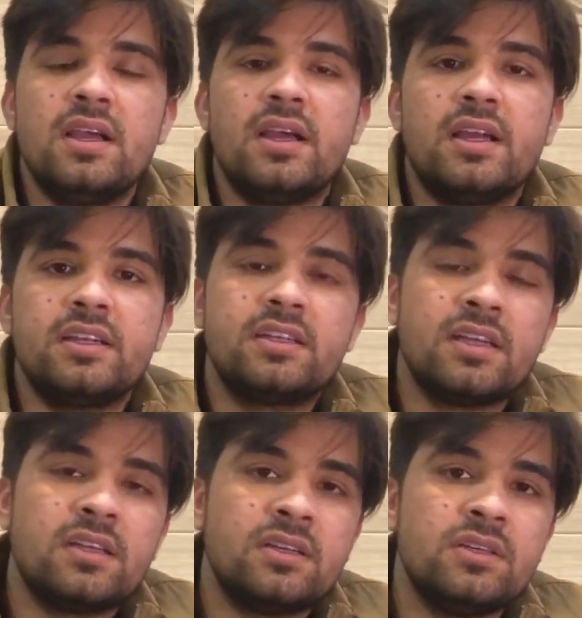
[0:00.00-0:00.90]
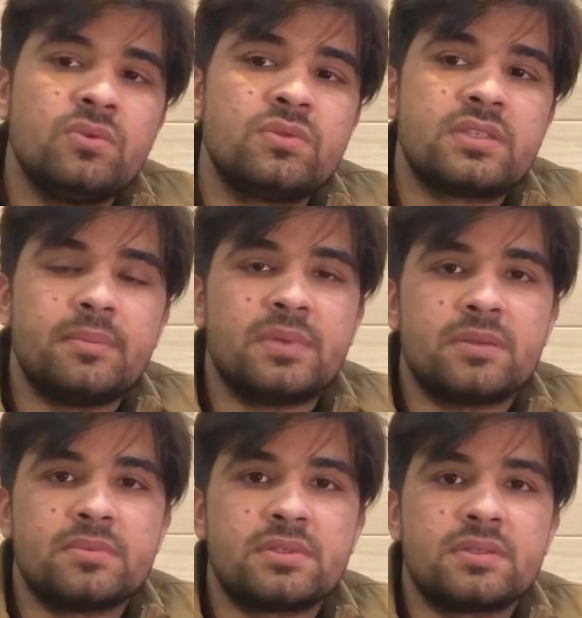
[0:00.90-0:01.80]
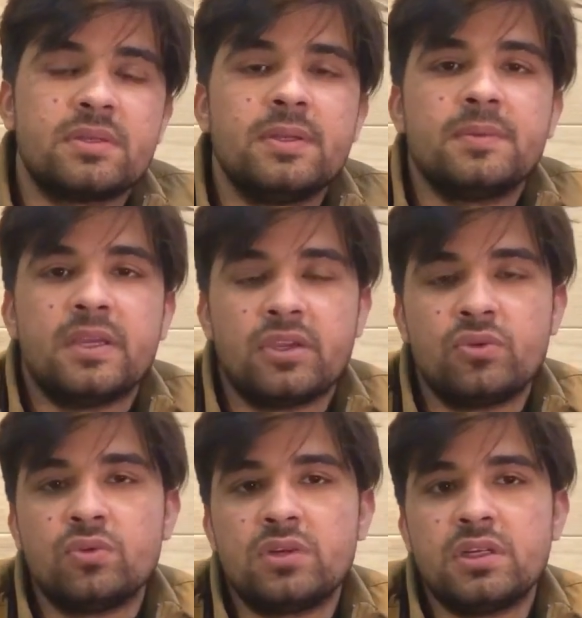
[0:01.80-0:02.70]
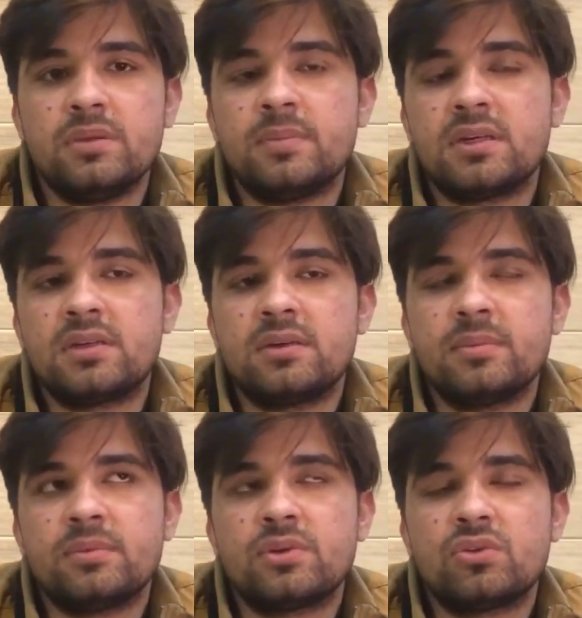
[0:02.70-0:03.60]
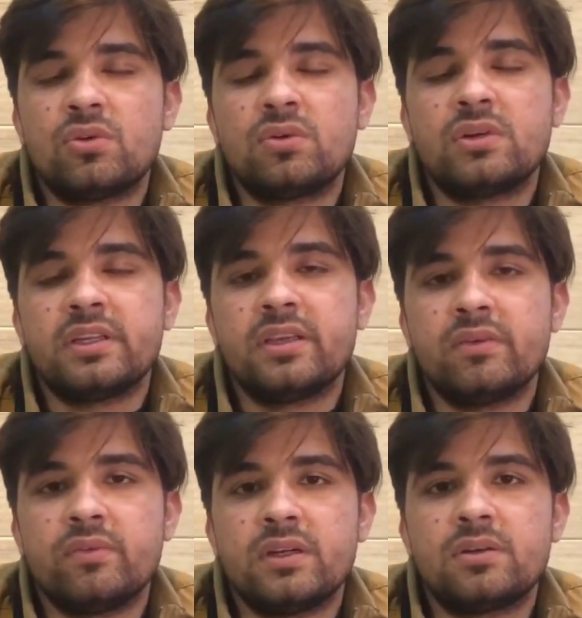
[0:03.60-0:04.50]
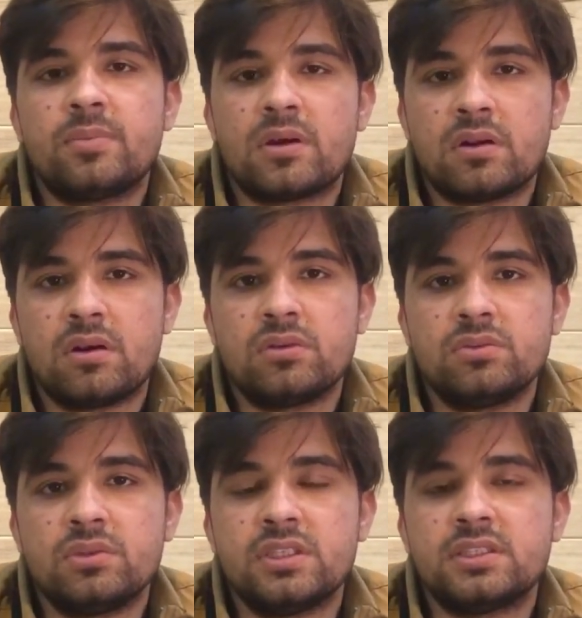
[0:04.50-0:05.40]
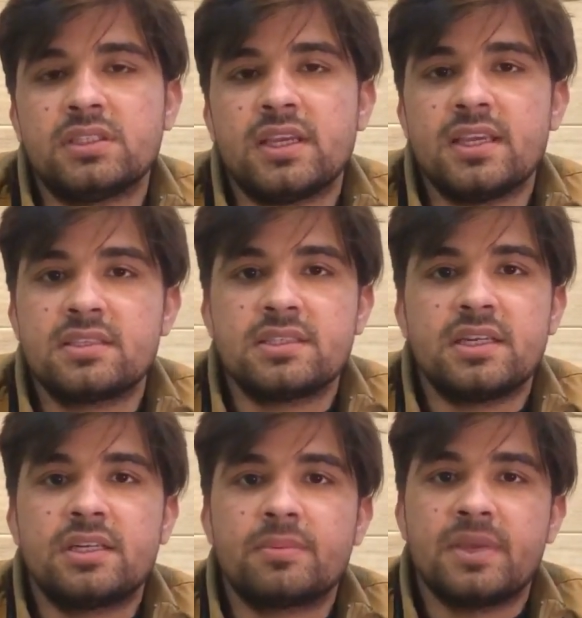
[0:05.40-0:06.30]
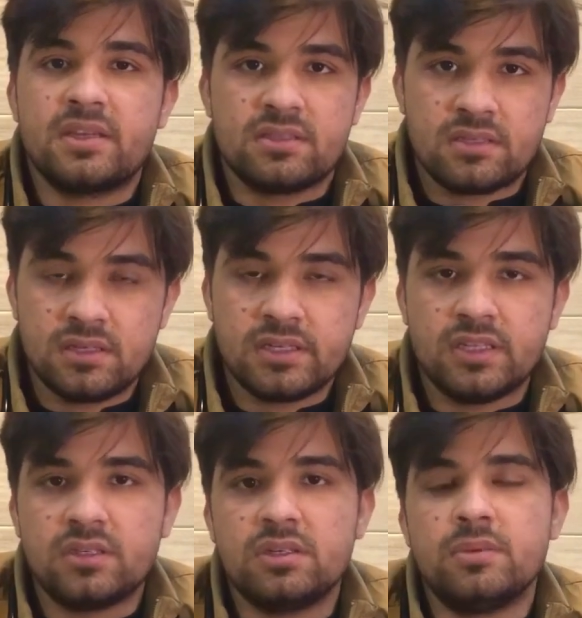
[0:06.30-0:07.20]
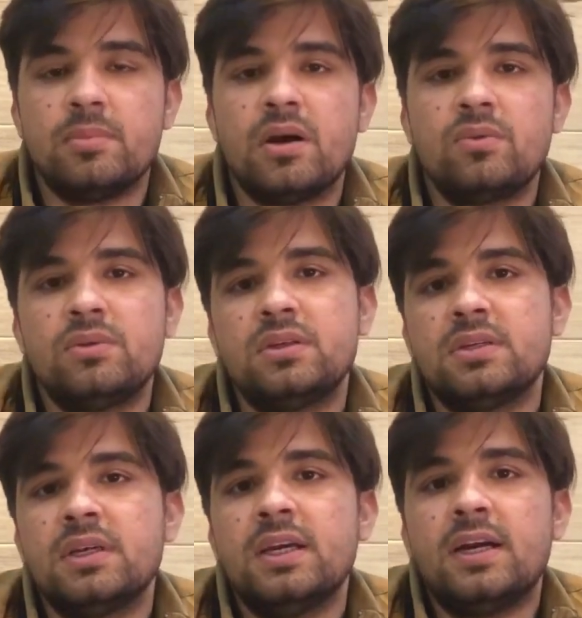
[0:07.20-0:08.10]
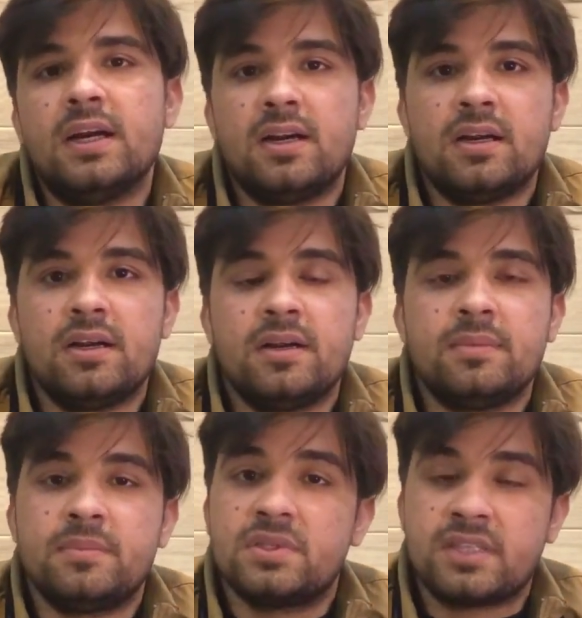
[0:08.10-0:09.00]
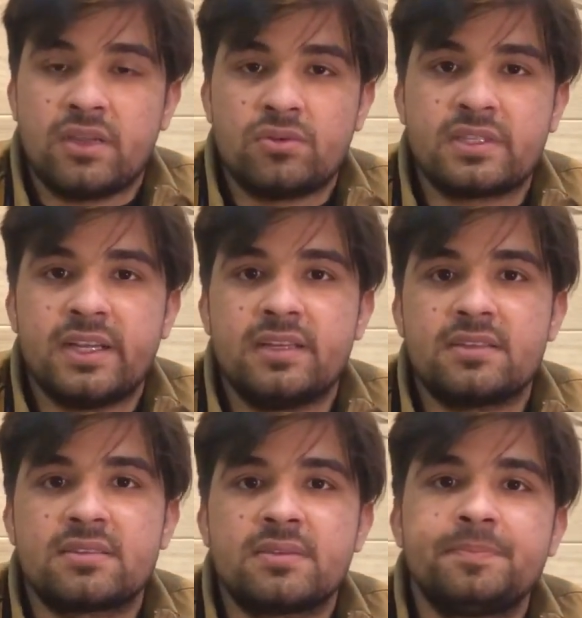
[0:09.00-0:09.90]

and it can relieve symptoms acutely, but remember, don't give it for long duration, as it may result in rebound sinusitis.